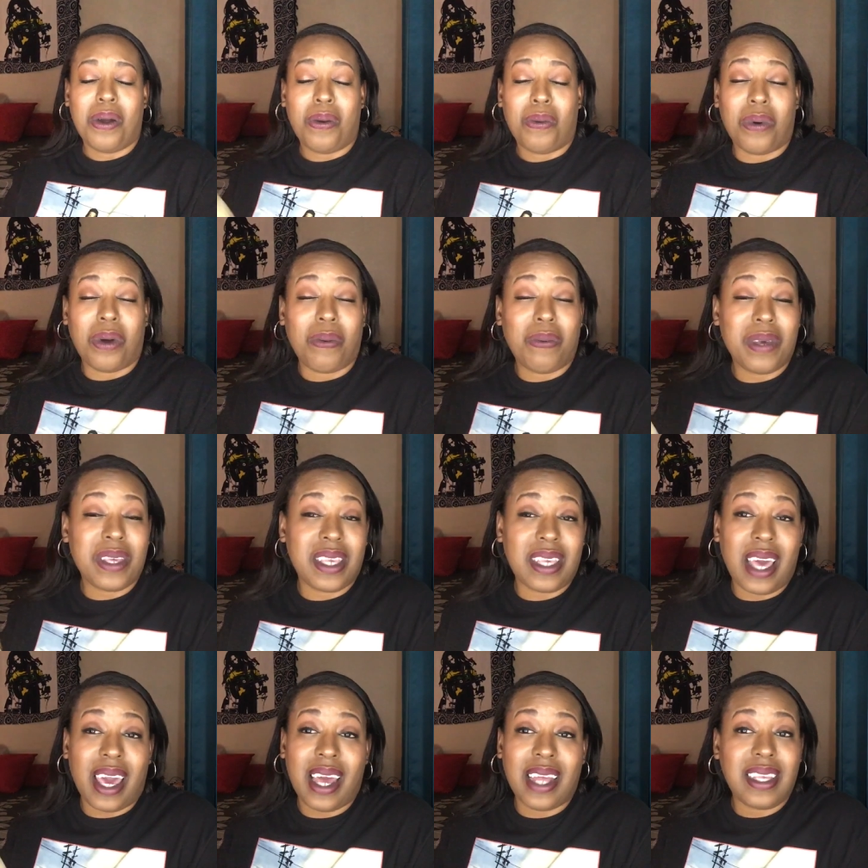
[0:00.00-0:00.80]
Well, we
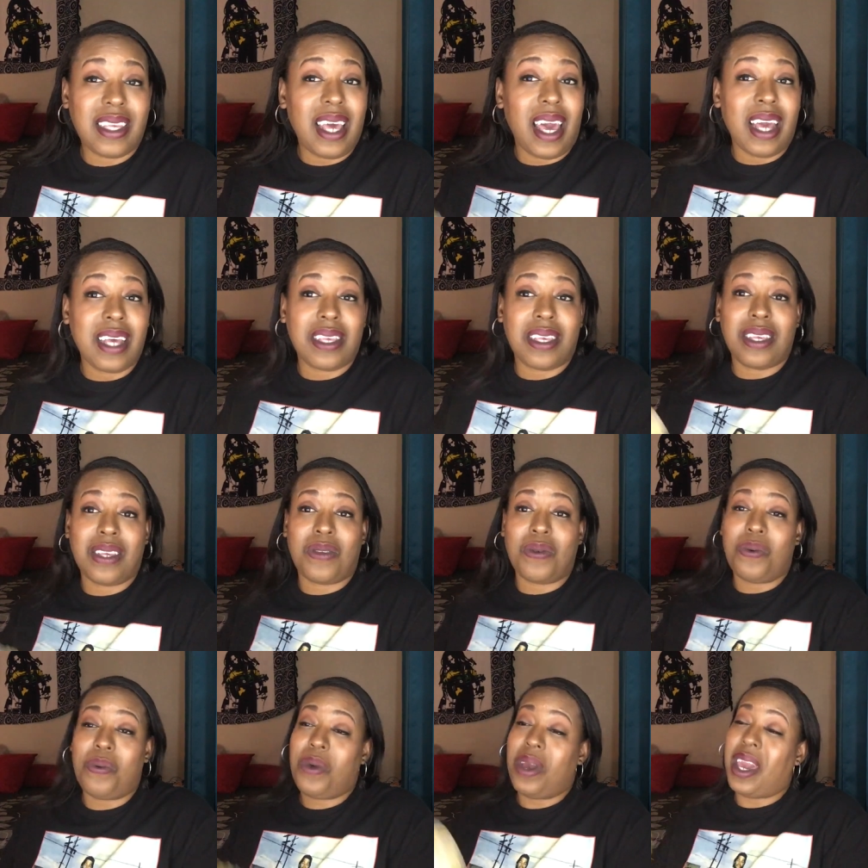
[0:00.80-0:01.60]
say in Texas,
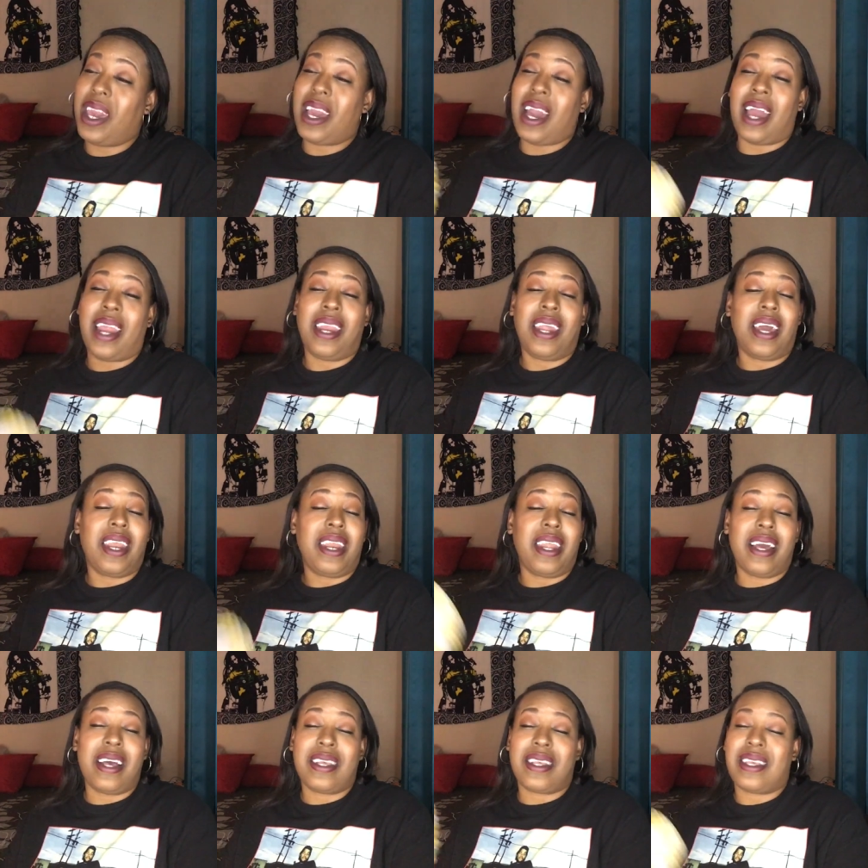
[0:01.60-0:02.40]
and we ain't got nothing
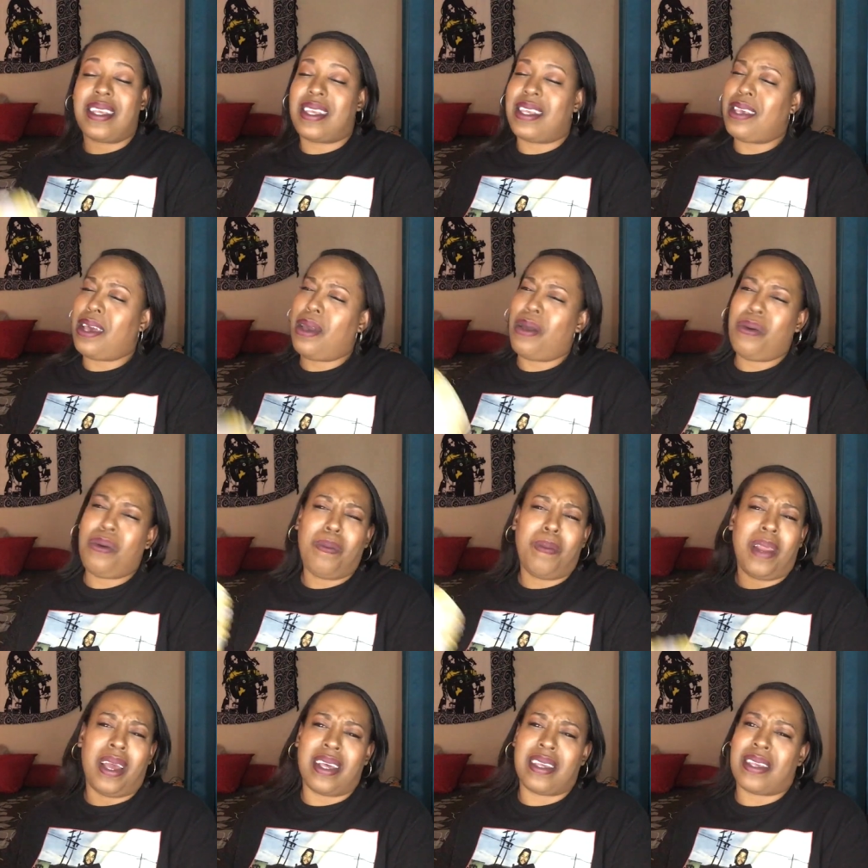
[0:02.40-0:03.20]
else to say. Ooh,
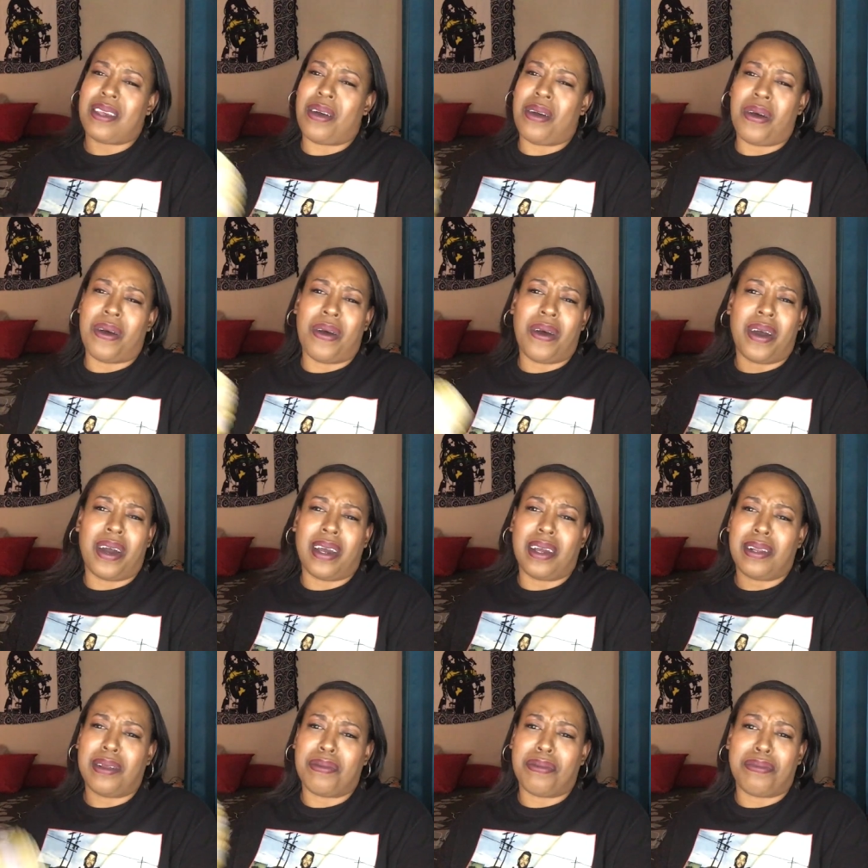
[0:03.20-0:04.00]
bless her
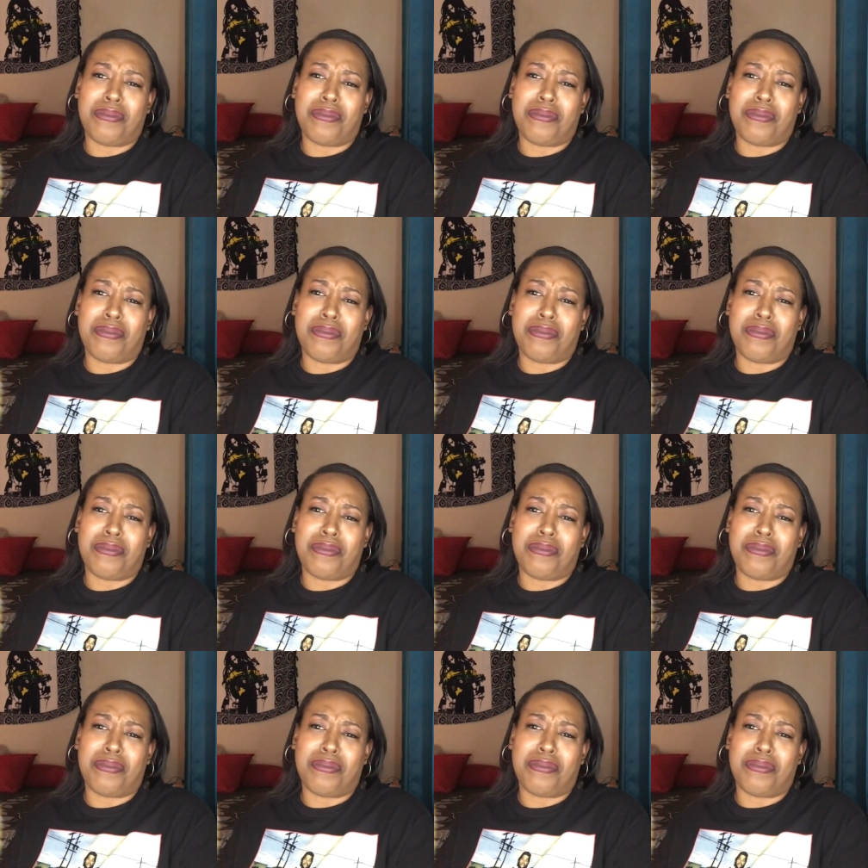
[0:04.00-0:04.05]
heart.